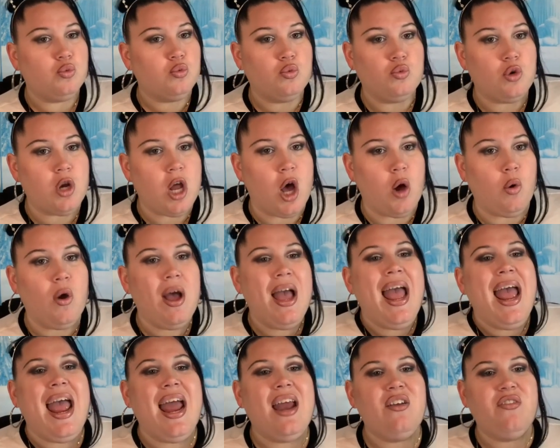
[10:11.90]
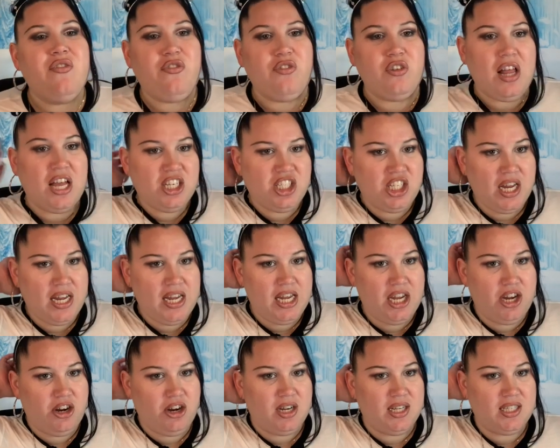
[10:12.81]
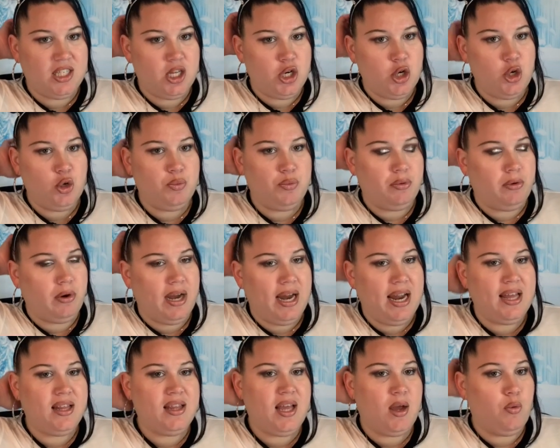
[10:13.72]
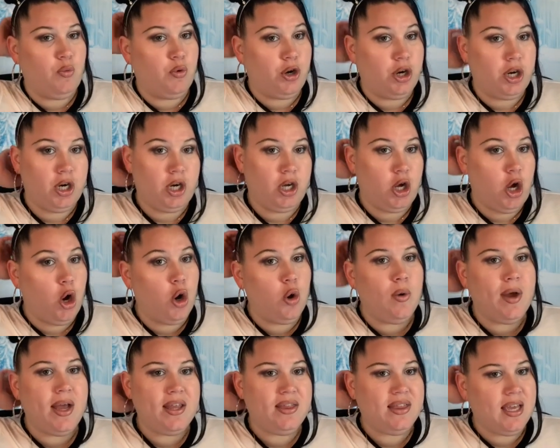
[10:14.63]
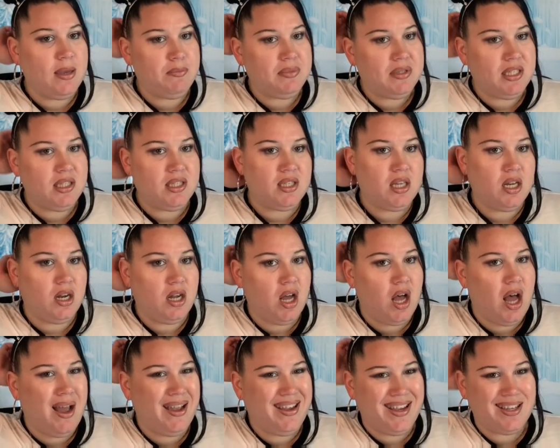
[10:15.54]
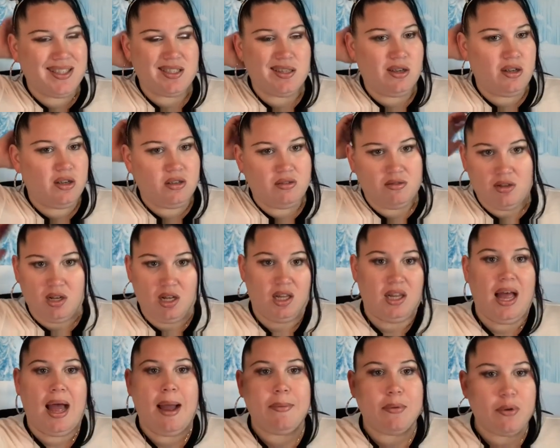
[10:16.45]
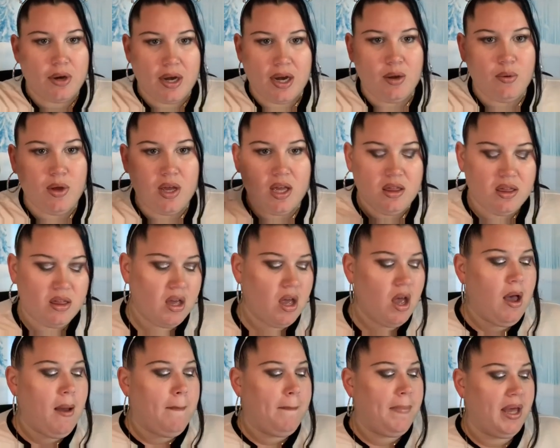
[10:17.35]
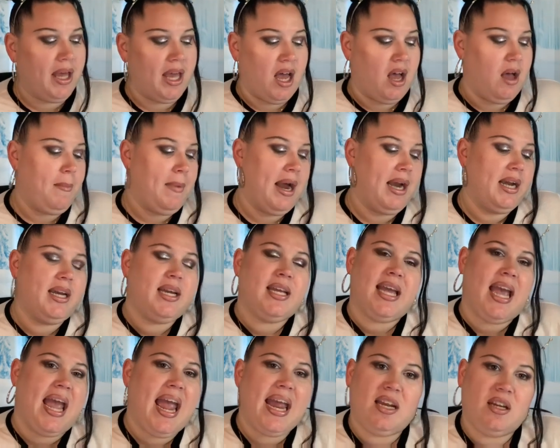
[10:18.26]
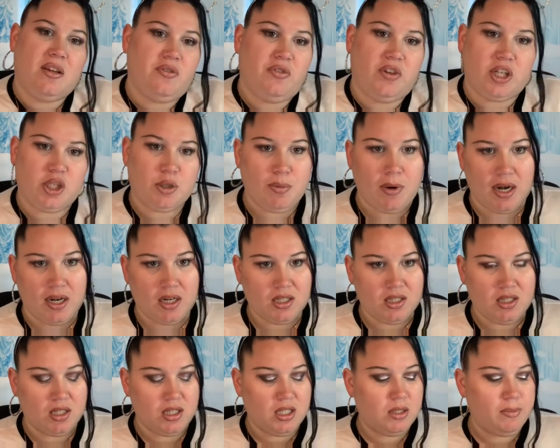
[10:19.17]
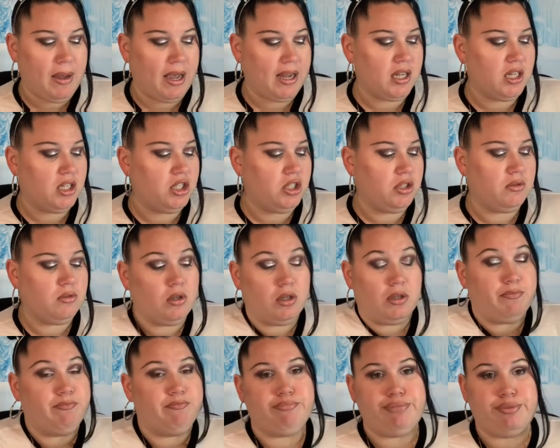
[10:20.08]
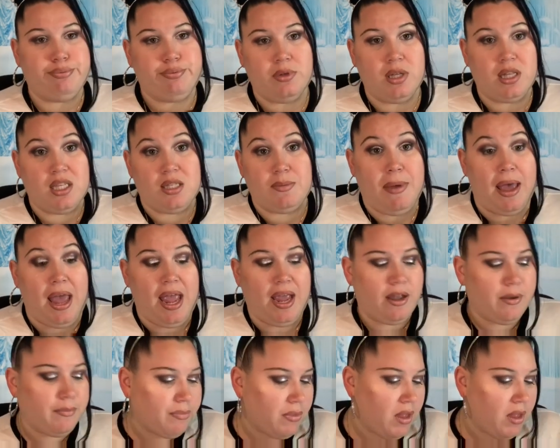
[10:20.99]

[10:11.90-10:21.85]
No. And Flesh I hear is a new brand that we're going to go with. Ipsy's going to, I guess, collaborate with. But um, I didn't get any Flesh products in this package, uh, in this bag.